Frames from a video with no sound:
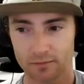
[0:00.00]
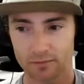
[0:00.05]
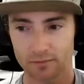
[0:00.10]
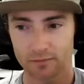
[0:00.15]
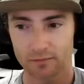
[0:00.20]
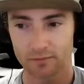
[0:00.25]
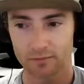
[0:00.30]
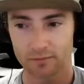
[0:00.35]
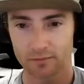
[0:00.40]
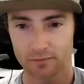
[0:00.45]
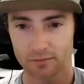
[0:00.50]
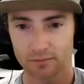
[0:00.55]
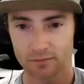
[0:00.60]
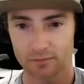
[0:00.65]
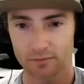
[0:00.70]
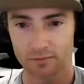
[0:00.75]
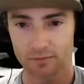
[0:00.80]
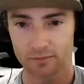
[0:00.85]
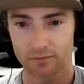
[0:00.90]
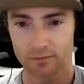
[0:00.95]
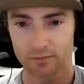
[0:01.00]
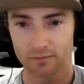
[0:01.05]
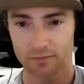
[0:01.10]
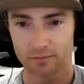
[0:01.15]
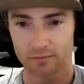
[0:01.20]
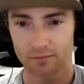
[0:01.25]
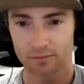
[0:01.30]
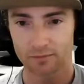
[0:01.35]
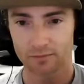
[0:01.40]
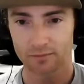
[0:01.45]

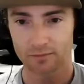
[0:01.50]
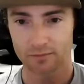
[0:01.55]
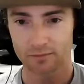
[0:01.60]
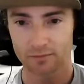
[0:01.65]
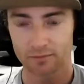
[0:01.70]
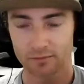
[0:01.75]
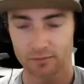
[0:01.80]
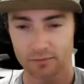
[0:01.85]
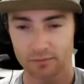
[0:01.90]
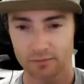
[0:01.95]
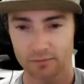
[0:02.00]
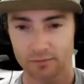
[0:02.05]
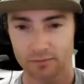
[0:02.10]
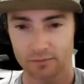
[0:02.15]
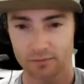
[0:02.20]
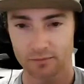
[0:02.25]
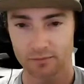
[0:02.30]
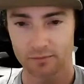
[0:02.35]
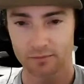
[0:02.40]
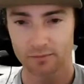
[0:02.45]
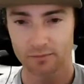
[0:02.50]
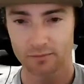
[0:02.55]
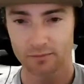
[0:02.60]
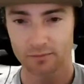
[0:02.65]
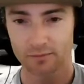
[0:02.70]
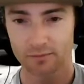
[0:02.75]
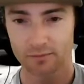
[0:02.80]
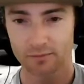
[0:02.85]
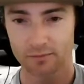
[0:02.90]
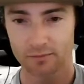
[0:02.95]

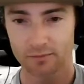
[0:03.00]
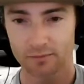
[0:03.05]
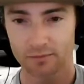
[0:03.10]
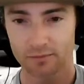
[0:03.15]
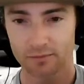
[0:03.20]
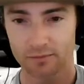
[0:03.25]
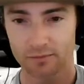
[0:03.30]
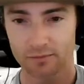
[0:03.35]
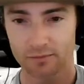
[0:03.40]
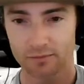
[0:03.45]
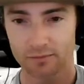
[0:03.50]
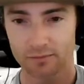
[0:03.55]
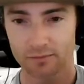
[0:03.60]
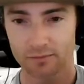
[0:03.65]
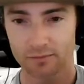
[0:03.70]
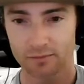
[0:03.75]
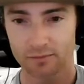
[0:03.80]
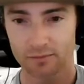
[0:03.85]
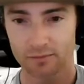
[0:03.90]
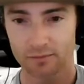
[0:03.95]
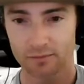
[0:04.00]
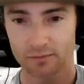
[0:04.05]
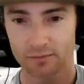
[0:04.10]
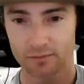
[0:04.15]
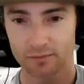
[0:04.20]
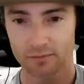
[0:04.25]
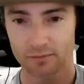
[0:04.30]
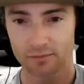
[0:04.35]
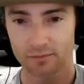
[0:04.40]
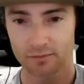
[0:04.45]

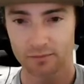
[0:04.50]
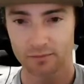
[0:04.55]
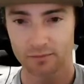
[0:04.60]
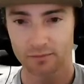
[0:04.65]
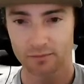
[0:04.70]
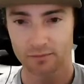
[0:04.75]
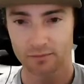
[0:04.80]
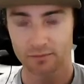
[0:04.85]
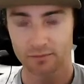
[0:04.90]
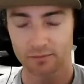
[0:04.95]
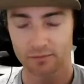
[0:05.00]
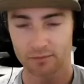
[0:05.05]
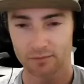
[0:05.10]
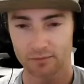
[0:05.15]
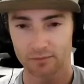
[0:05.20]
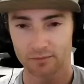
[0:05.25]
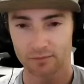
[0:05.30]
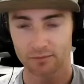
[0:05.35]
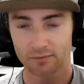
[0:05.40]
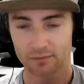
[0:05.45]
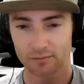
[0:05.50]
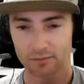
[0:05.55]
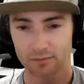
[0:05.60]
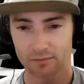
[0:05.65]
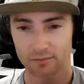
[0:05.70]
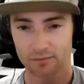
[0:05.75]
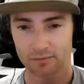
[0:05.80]
The person shown says nothing.